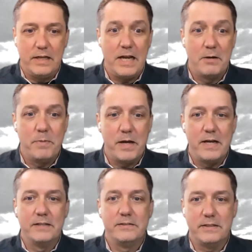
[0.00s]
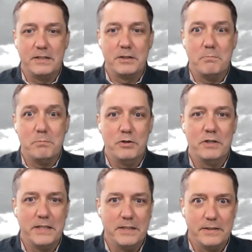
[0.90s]
help us in
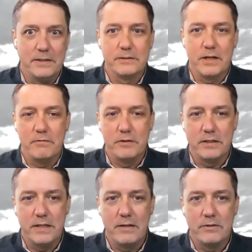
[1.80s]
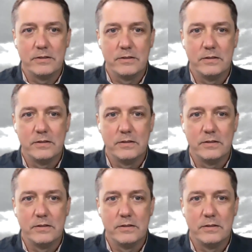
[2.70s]
community to discover together.